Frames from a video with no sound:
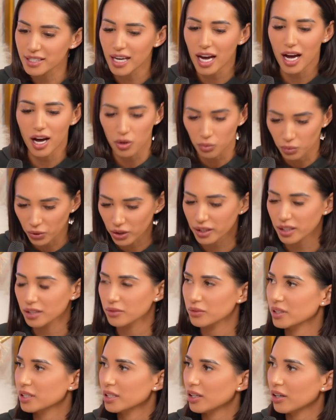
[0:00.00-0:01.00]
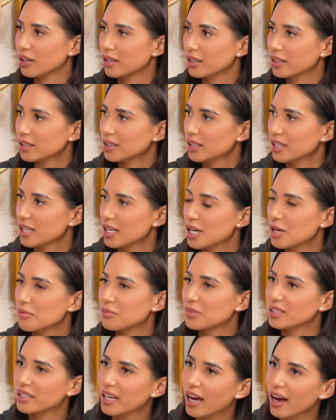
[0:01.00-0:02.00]
down working really hard.
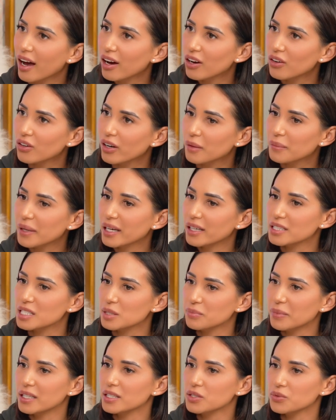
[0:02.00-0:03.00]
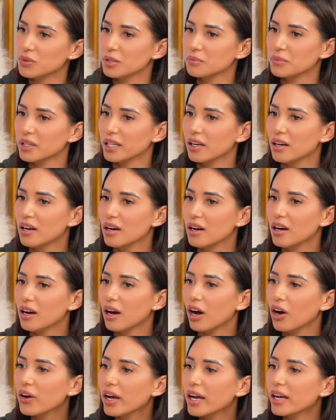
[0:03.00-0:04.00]
But now I'm at a space where I'm like,
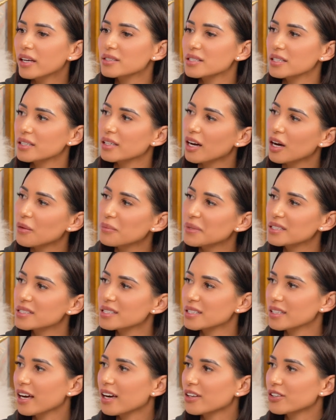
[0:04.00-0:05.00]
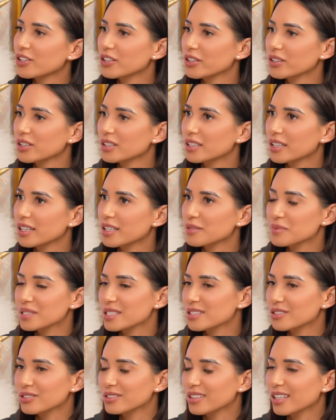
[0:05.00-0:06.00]
okay, it's like coming together. I'm
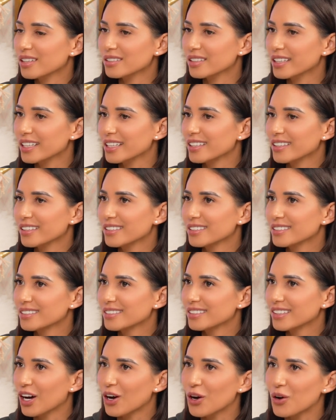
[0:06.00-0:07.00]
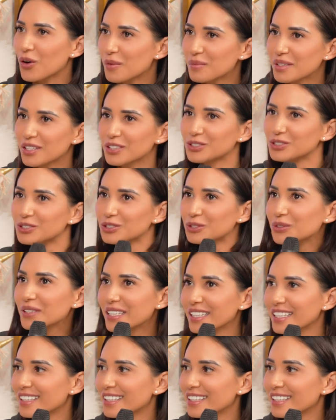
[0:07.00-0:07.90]
still not like, oh, I'm here doing